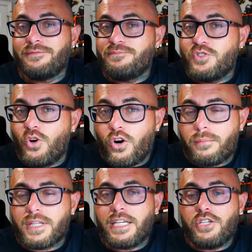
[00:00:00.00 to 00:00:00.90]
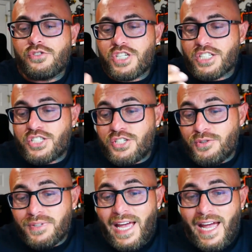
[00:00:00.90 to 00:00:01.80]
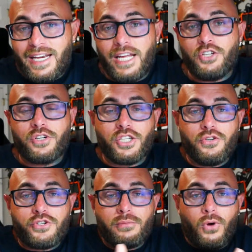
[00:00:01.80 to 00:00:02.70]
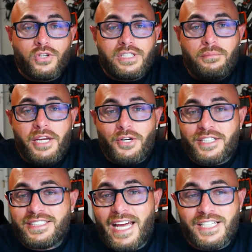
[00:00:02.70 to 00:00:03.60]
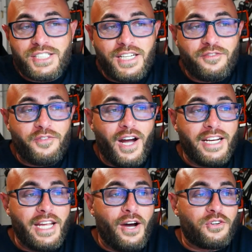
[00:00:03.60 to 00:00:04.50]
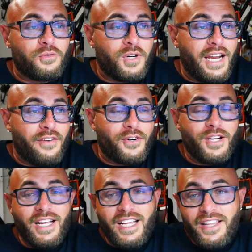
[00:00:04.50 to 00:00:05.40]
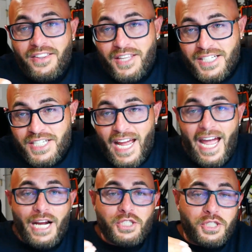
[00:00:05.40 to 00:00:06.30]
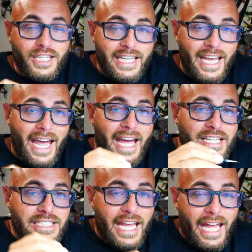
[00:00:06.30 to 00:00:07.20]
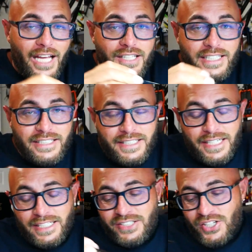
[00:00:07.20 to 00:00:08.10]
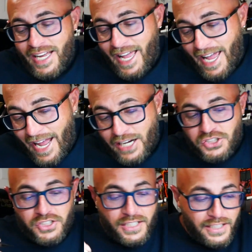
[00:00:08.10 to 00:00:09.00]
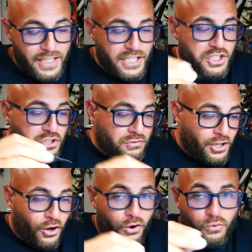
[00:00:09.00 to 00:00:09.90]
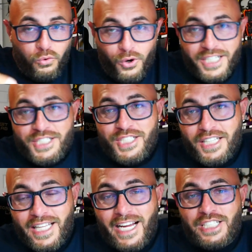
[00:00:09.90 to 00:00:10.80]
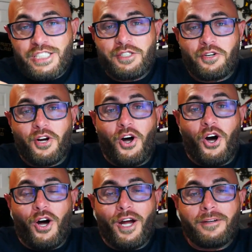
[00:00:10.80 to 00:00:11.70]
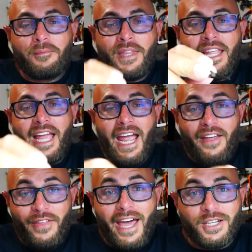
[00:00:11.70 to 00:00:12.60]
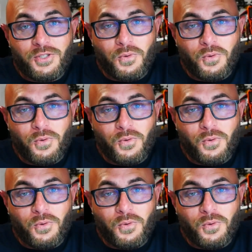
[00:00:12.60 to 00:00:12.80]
normally you just do that and you can use your multimeter and test it and find out or whatever. This actually has LEDs to actually let you know which selection you're on and that it's